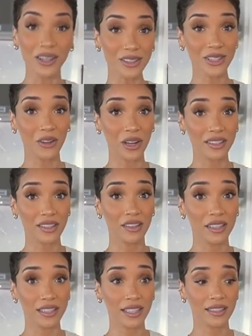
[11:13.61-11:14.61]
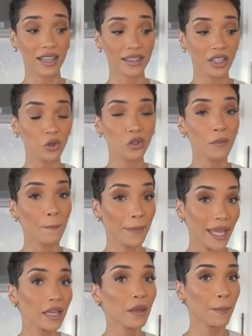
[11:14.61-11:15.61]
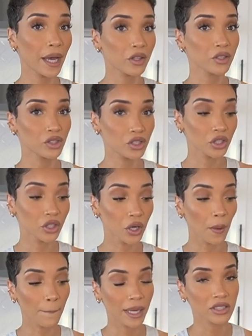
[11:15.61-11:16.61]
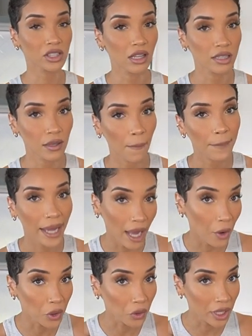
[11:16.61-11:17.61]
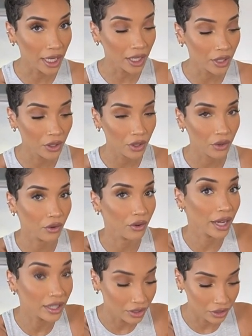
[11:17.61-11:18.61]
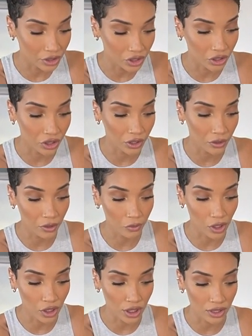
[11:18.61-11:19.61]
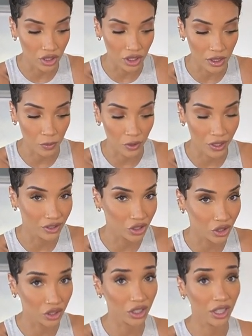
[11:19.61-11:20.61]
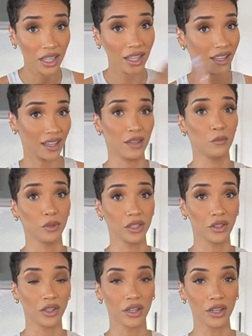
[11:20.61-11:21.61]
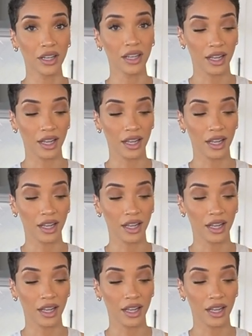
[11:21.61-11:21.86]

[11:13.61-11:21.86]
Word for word: Also, I saw on TikTok that you can make powdered sugar by just powdering regular sugar, which is just putting sugar in the blender